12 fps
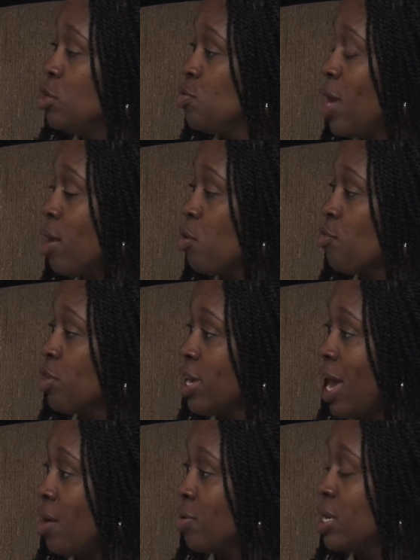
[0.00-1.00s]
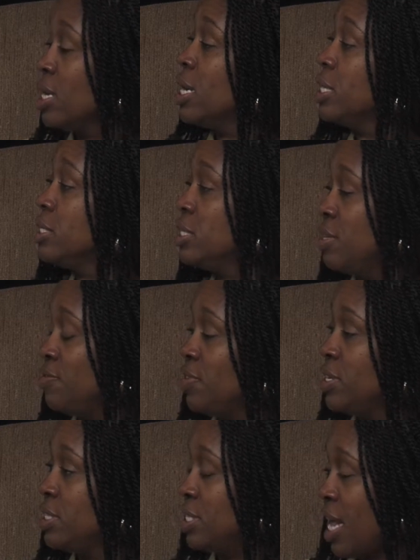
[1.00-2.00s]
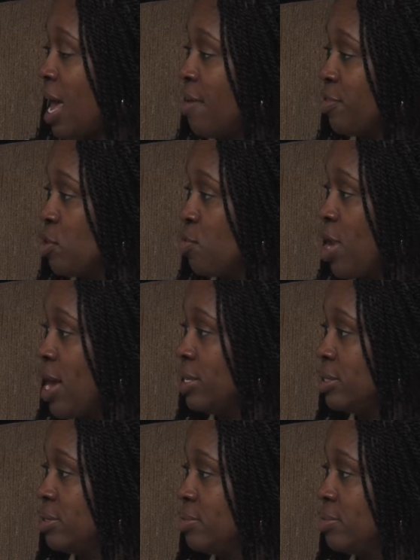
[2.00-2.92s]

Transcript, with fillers: New Hanover County T V staff, correct?